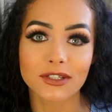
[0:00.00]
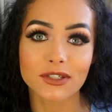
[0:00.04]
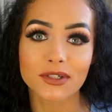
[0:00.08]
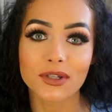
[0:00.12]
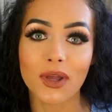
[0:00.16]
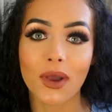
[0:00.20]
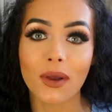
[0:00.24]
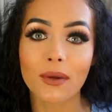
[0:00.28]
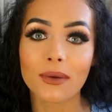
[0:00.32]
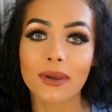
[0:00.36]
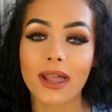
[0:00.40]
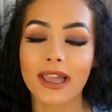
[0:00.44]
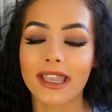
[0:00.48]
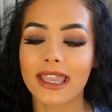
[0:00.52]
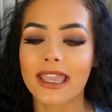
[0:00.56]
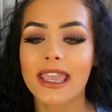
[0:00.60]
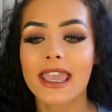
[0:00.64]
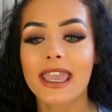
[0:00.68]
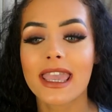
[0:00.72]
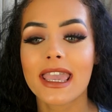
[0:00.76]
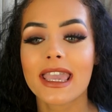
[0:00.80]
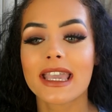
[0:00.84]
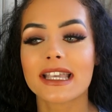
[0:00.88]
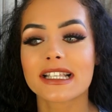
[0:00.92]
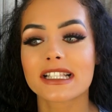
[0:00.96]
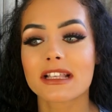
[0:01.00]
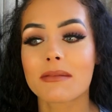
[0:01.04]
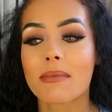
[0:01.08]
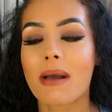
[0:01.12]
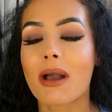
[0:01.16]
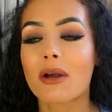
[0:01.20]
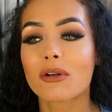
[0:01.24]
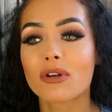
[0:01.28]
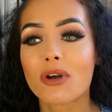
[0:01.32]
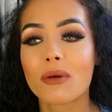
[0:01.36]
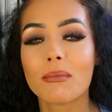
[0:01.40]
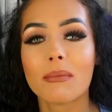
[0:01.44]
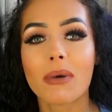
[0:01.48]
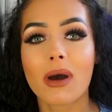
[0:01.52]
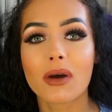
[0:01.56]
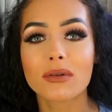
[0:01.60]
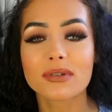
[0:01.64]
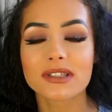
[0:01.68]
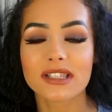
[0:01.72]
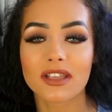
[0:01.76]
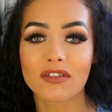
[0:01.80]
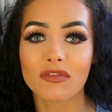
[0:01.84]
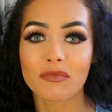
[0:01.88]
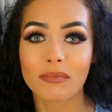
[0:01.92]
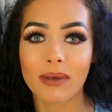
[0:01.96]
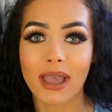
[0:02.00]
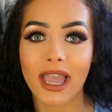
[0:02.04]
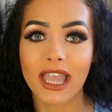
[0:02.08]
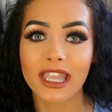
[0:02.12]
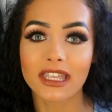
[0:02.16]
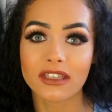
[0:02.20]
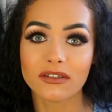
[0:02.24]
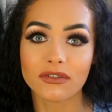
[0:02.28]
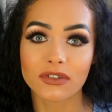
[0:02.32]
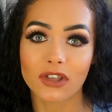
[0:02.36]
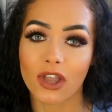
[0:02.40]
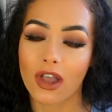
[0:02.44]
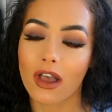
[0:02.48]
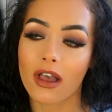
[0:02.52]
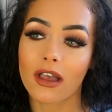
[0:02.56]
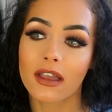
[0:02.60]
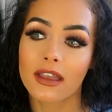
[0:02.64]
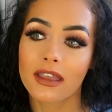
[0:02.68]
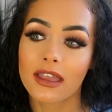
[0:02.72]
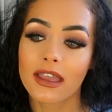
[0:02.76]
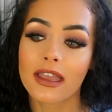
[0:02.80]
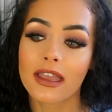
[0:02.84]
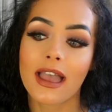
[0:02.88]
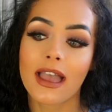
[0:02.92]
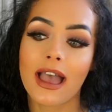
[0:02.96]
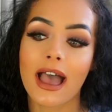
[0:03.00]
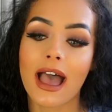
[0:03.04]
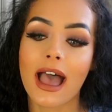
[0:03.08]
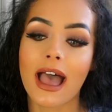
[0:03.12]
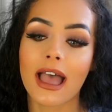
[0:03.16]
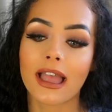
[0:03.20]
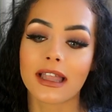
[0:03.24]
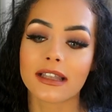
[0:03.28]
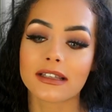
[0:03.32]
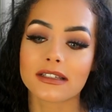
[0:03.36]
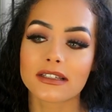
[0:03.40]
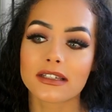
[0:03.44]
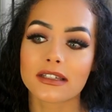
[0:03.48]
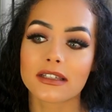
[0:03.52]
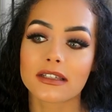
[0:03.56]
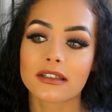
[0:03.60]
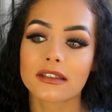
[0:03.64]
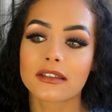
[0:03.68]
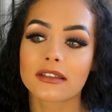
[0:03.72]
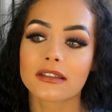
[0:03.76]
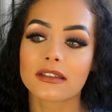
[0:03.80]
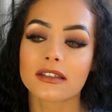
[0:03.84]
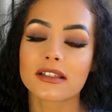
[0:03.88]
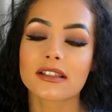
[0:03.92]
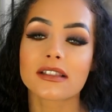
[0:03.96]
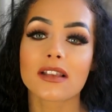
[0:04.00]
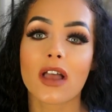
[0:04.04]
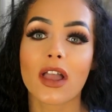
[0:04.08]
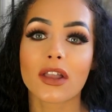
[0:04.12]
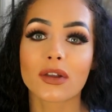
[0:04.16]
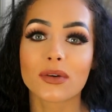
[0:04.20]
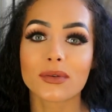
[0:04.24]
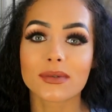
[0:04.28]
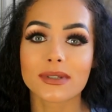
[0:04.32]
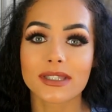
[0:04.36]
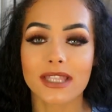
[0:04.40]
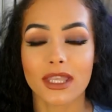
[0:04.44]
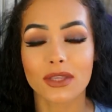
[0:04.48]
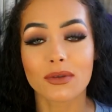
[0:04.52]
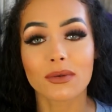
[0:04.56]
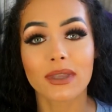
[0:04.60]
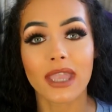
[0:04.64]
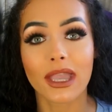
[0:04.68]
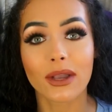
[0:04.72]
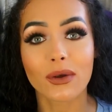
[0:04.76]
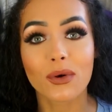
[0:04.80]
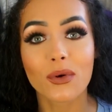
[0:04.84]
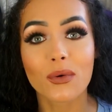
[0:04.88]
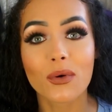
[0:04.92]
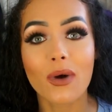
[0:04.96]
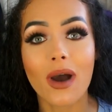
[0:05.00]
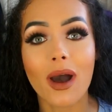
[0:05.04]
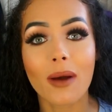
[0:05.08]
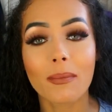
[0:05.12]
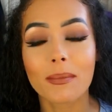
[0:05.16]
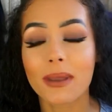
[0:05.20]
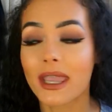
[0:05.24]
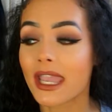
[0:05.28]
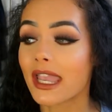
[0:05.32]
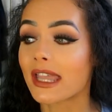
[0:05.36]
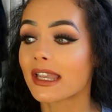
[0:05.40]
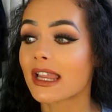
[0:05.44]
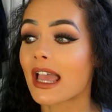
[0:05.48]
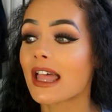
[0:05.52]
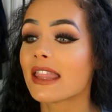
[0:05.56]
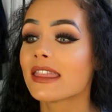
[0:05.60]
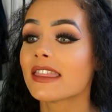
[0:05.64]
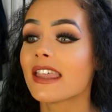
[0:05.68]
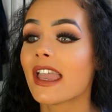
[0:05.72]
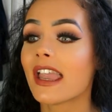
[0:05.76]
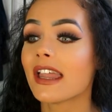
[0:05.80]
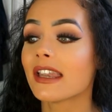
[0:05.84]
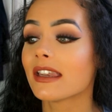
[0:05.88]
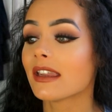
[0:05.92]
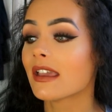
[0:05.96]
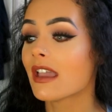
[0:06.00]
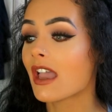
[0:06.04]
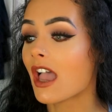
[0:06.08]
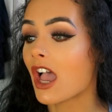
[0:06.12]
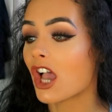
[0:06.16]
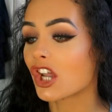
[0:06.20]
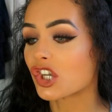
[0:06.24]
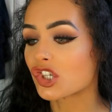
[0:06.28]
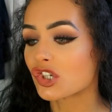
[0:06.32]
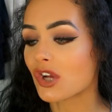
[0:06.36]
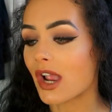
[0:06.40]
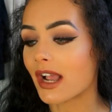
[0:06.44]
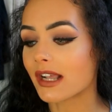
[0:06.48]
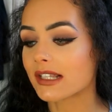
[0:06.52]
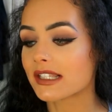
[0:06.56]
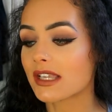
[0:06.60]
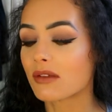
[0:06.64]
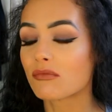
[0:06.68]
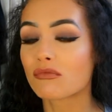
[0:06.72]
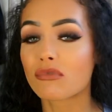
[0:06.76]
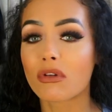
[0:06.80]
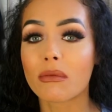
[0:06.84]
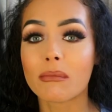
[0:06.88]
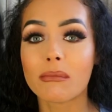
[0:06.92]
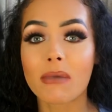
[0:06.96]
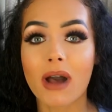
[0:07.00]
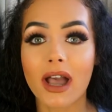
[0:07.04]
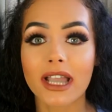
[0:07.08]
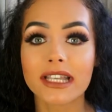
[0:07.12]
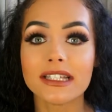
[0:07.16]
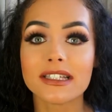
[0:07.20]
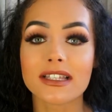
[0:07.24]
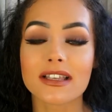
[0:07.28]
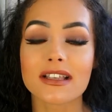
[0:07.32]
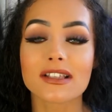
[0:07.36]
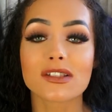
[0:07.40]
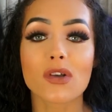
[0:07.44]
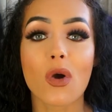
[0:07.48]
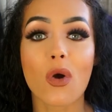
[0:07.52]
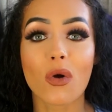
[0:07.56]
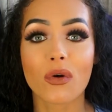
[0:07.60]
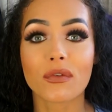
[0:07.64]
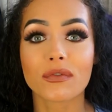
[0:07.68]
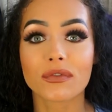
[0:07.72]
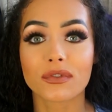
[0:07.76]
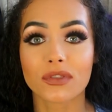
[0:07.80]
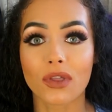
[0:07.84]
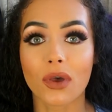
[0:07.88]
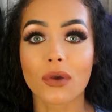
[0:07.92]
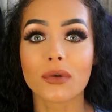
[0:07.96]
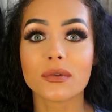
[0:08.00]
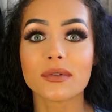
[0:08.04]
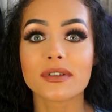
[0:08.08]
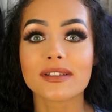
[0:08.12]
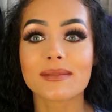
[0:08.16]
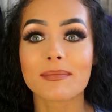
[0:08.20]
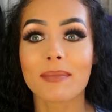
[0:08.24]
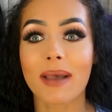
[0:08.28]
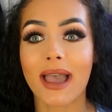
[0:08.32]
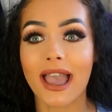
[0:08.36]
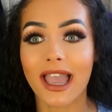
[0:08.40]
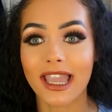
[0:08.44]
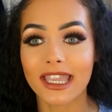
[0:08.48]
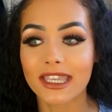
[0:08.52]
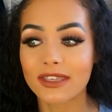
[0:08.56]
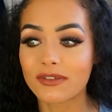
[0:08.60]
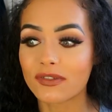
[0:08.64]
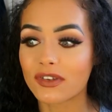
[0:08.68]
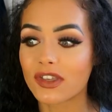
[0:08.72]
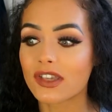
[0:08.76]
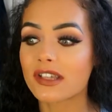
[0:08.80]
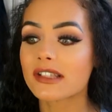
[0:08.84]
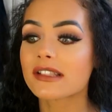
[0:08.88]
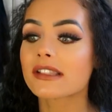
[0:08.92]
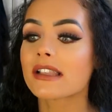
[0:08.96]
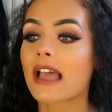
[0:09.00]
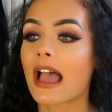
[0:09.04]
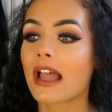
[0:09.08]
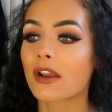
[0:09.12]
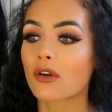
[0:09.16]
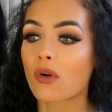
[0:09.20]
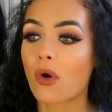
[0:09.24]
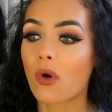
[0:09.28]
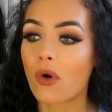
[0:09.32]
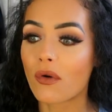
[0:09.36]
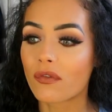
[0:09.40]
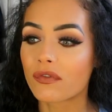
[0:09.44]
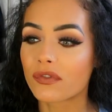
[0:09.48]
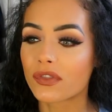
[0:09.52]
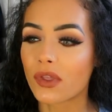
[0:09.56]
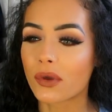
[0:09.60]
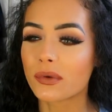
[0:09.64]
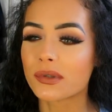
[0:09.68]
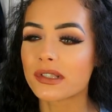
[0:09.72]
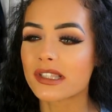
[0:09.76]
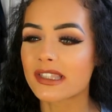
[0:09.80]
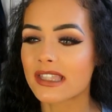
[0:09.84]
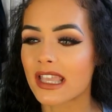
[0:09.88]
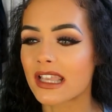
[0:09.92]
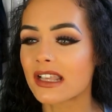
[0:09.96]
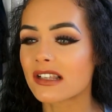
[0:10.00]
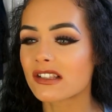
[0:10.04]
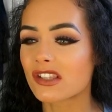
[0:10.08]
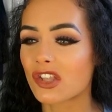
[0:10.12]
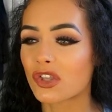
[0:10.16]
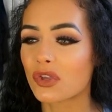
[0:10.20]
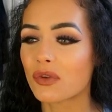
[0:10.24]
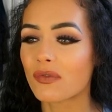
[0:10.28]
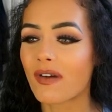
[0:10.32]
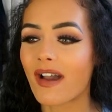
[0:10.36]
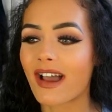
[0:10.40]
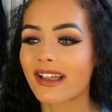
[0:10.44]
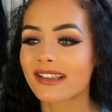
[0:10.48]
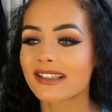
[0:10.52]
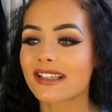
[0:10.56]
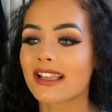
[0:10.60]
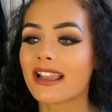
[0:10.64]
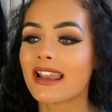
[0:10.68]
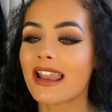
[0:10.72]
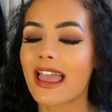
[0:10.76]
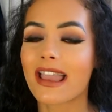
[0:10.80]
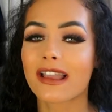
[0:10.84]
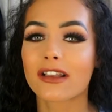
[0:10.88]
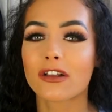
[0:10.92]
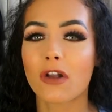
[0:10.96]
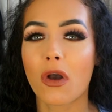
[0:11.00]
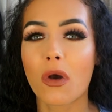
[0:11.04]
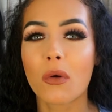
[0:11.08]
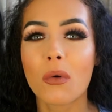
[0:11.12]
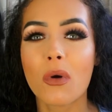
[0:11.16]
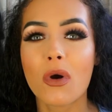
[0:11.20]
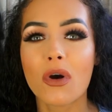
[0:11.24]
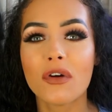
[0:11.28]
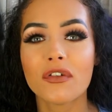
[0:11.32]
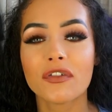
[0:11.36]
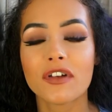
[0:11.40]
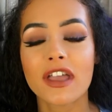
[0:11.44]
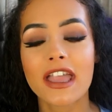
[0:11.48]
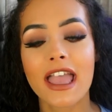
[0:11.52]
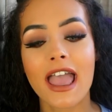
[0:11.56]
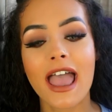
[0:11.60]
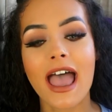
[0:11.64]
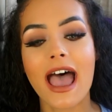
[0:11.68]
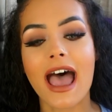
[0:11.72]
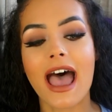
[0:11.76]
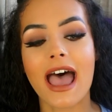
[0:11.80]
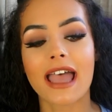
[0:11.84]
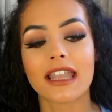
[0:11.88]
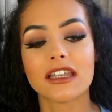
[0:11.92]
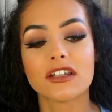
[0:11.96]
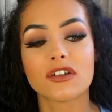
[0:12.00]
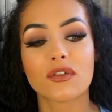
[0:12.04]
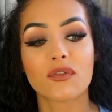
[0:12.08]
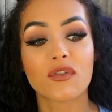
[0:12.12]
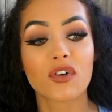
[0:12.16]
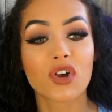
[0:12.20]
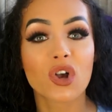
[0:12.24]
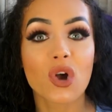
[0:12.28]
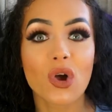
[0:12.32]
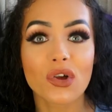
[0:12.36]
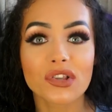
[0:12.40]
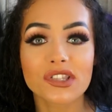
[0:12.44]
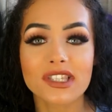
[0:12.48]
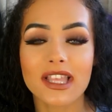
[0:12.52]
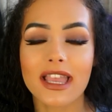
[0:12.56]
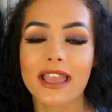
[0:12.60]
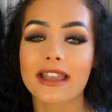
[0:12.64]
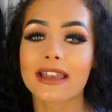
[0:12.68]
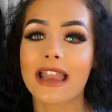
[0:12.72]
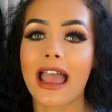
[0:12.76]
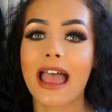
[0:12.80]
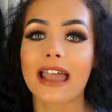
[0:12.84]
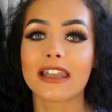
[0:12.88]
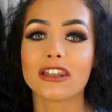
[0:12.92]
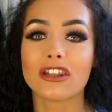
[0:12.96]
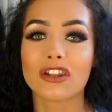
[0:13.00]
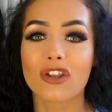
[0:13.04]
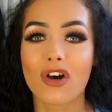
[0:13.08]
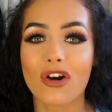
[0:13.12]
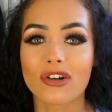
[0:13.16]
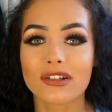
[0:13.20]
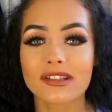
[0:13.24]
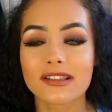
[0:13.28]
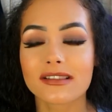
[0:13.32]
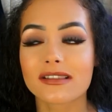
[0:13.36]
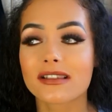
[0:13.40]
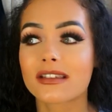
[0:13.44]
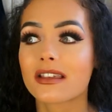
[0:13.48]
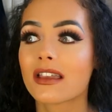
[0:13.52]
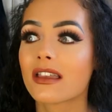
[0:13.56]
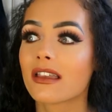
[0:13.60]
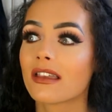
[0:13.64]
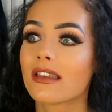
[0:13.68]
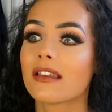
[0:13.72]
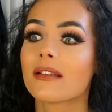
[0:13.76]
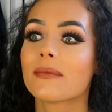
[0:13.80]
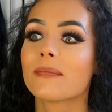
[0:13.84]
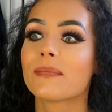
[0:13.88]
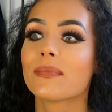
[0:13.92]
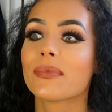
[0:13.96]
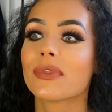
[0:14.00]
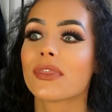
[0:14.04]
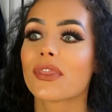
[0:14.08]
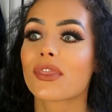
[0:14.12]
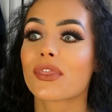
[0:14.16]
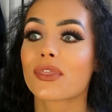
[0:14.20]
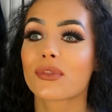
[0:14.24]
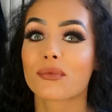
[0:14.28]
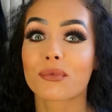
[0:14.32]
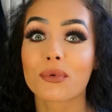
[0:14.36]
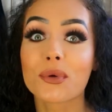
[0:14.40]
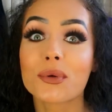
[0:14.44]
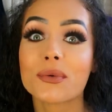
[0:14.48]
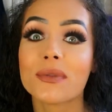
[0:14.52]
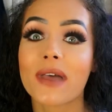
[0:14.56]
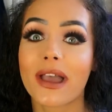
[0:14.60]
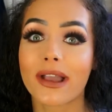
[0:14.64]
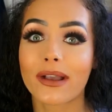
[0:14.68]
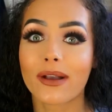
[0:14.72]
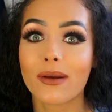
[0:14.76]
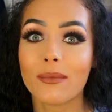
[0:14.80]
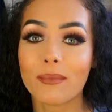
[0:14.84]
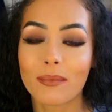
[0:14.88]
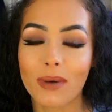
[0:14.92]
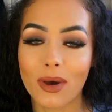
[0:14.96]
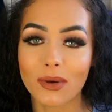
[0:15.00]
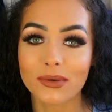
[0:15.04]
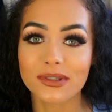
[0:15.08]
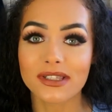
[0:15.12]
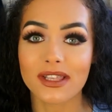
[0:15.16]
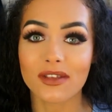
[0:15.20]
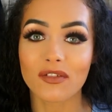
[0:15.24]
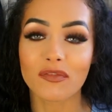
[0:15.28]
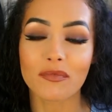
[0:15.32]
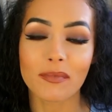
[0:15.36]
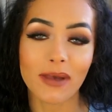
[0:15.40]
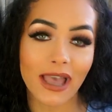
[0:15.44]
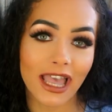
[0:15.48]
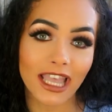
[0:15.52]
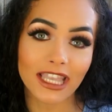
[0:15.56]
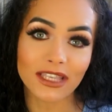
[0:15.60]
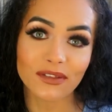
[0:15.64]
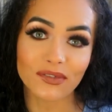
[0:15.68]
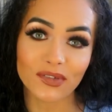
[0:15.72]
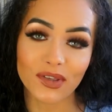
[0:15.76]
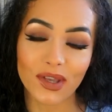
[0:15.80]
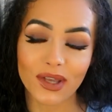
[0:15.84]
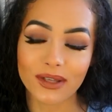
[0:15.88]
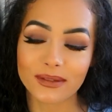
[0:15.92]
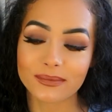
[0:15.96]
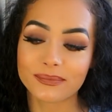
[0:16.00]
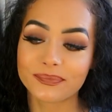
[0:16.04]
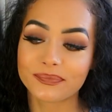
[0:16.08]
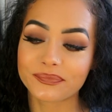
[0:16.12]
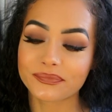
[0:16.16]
You know, like it's about compulsive behavior and the cycles that you get caught up in and then attracting reminders of those behaviors and of those things that you've had to let go of and forgotten and lost through that compulsive behavior.